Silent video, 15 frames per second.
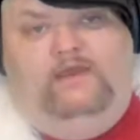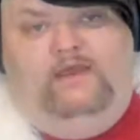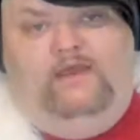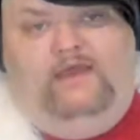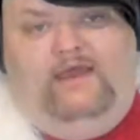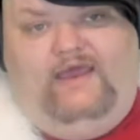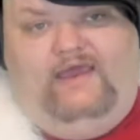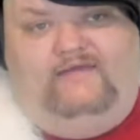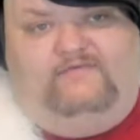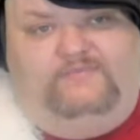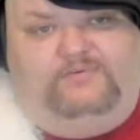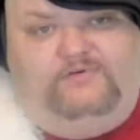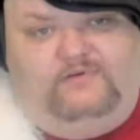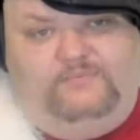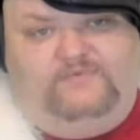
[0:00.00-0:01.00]
I have to
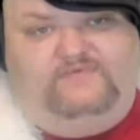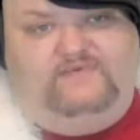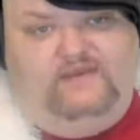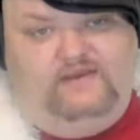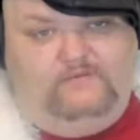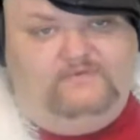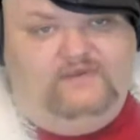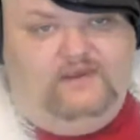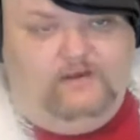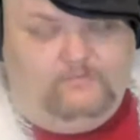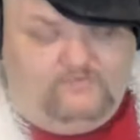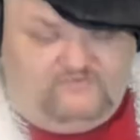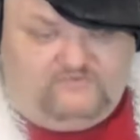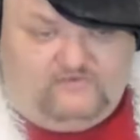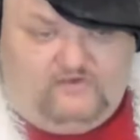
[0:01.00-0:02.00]
pull up this damn
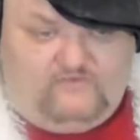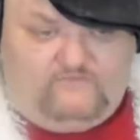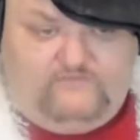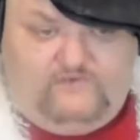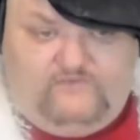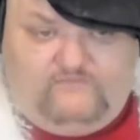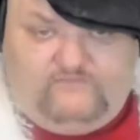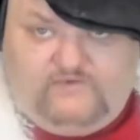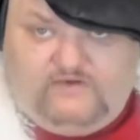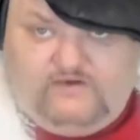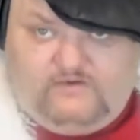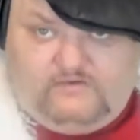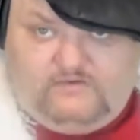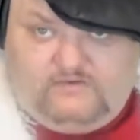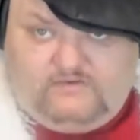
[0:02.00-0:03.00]
camera software every now
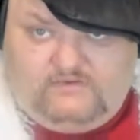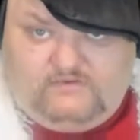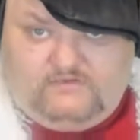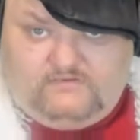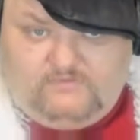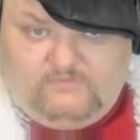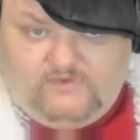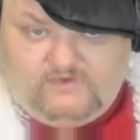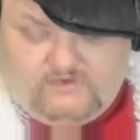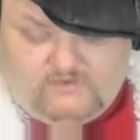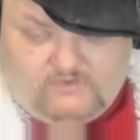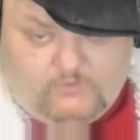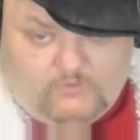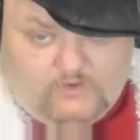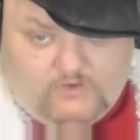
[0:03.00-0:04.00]
and again to make it
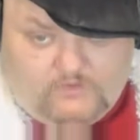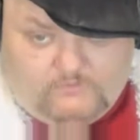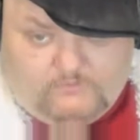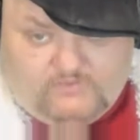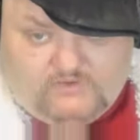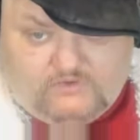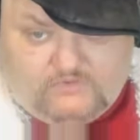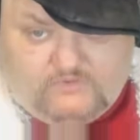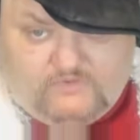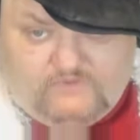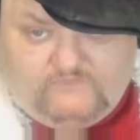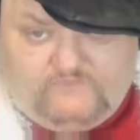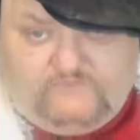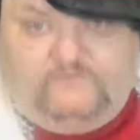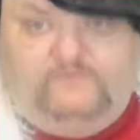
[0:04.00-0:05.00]
go unblurry
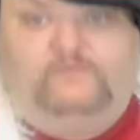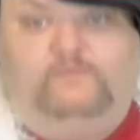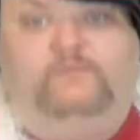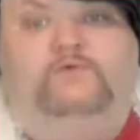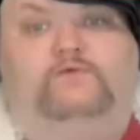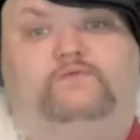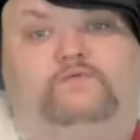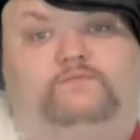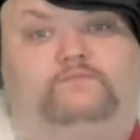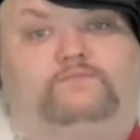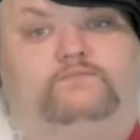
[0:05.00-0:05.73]
for some reason.